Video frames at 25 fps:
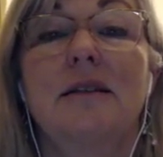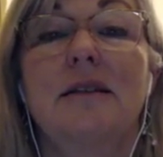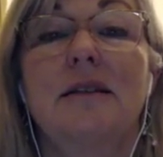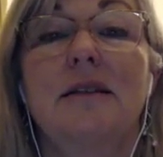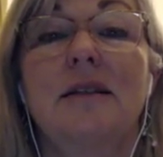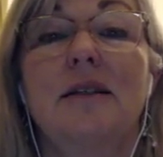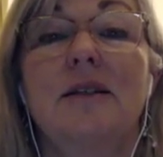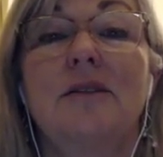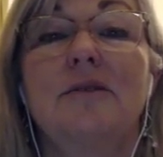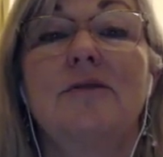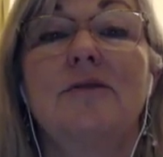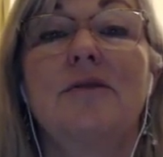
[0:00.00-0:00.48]

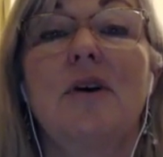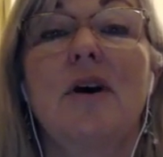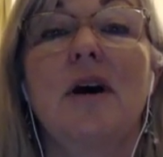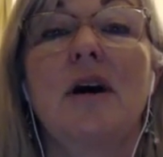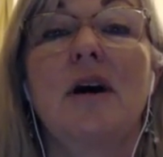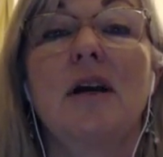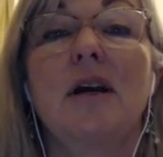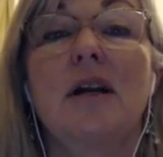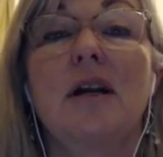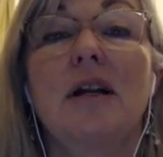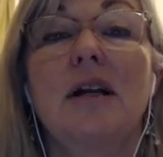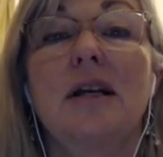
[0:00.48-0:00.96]
And
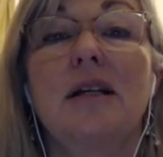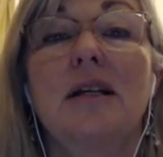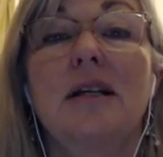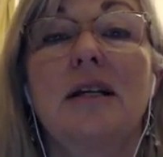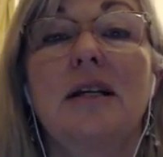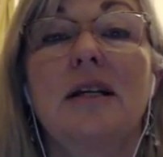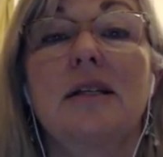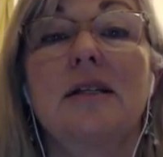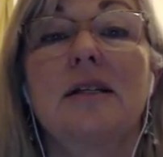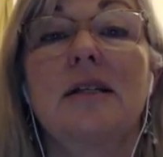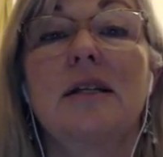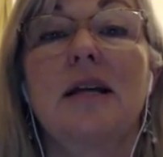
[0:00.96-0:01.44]
finally,
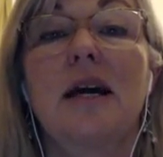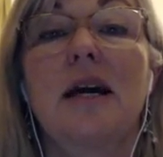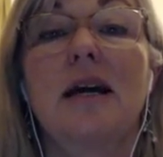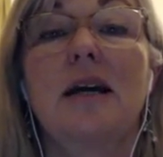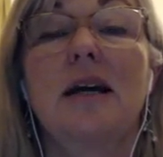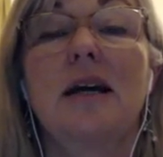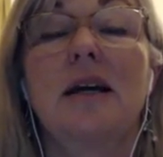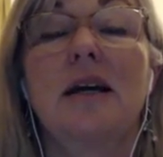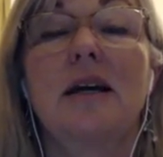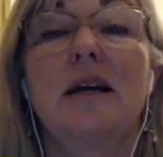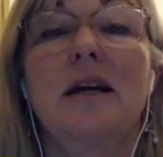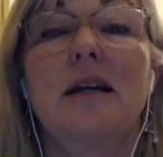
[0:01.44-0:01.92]
just
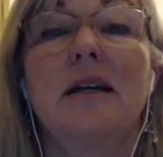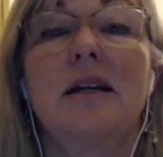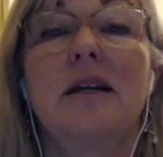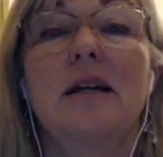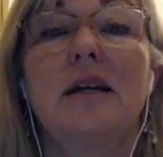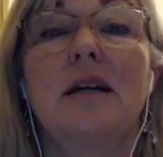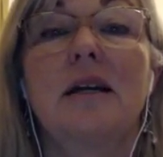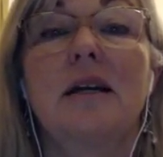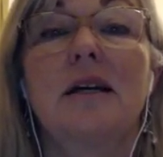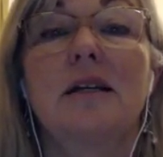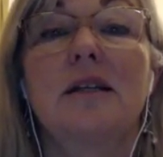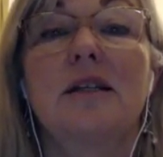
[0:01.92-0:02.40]
taking a
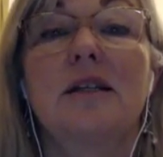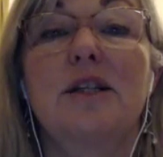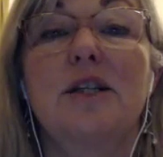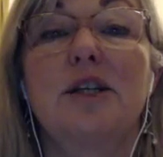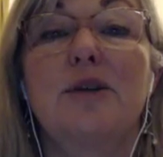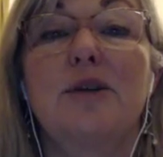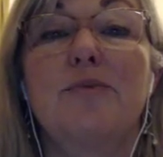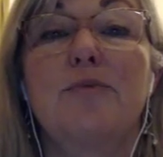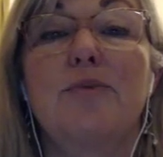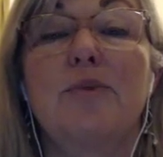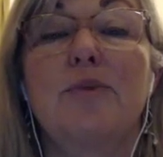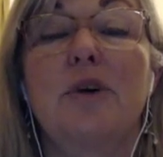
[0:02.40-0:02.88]
nice
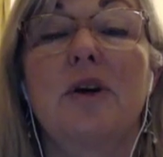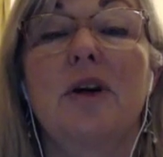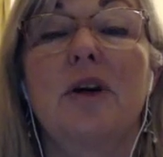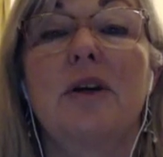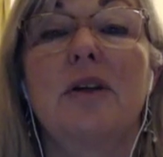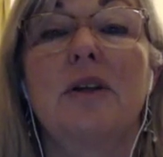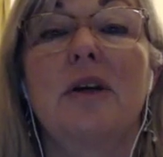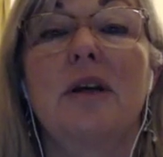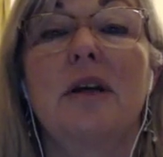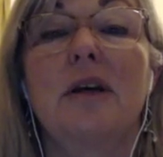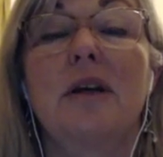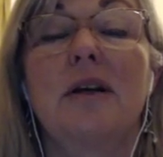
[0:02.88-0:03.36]
deep
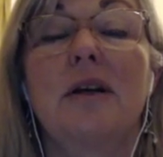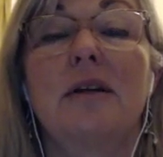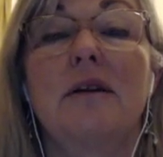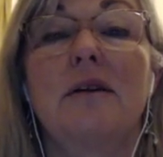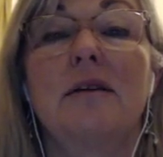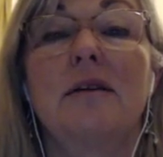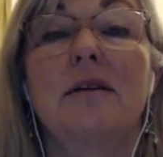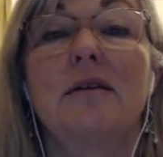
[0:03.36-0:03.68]
breath in